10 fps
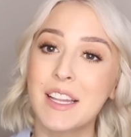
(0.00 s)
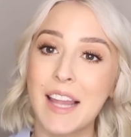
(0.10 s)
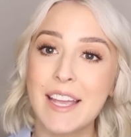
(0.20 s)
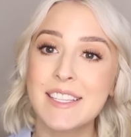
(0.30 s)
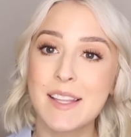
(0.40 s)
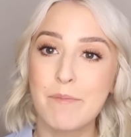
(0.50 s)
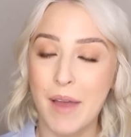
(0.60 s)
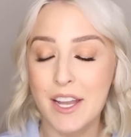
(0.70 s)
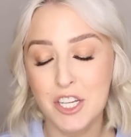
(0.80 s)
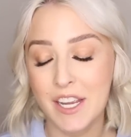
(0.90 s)
the Lace
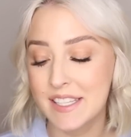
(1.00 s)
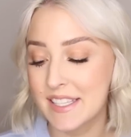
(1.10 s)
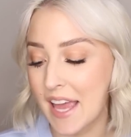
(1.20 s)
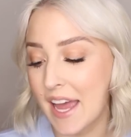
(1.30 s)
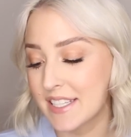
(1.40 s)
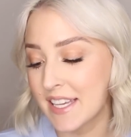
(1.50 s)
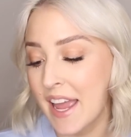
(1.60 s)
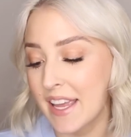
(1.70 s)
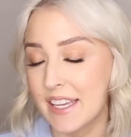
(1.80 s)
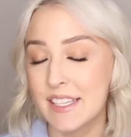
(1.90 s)
Magic set
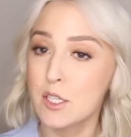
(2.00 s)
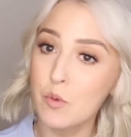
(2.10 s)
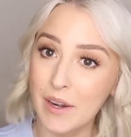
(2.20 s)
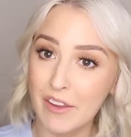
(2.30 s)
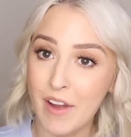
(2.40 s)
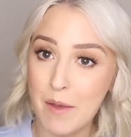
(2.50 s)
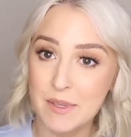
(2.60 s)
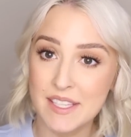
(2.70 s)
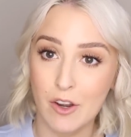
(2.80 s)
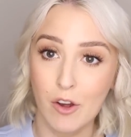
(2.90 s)
is
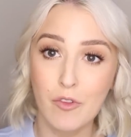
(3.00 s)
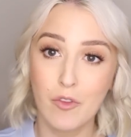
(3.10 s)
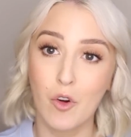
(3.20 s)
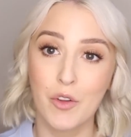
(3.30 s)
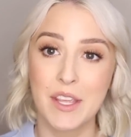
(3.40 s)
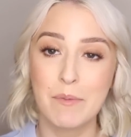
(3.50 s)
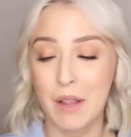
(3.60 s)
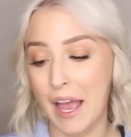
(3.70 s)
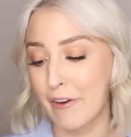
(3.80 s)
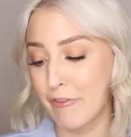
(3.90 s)
25% off for the
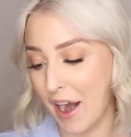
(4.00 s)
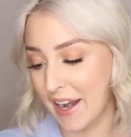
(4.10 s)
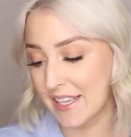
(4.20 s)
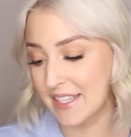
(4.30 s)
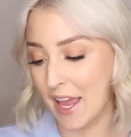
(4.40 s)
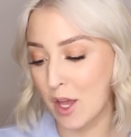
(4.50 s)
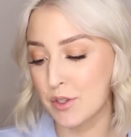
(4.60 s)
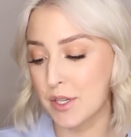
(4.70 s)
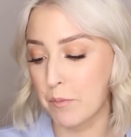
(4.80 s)
Black Friday sales,